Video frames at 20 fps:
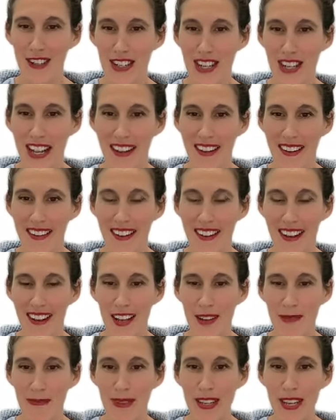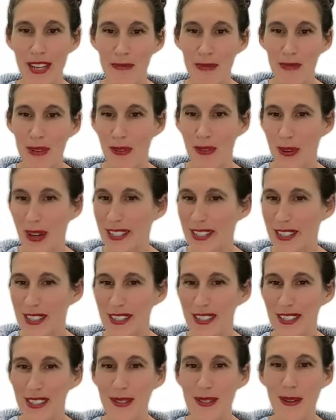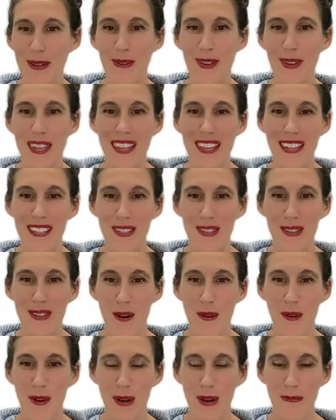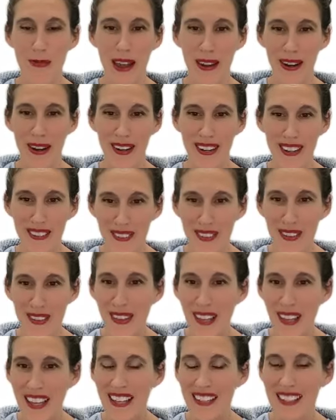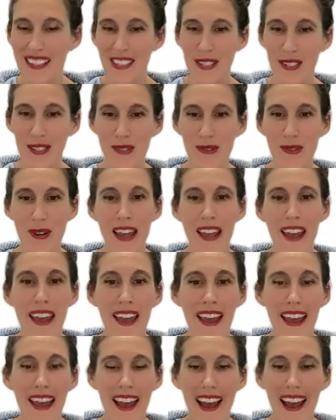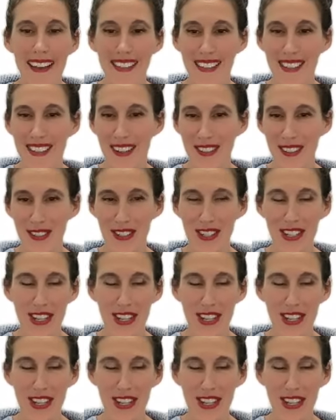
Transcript: Chen um, a number of questions so that we can get to know her better. If you'd like to ask Dr.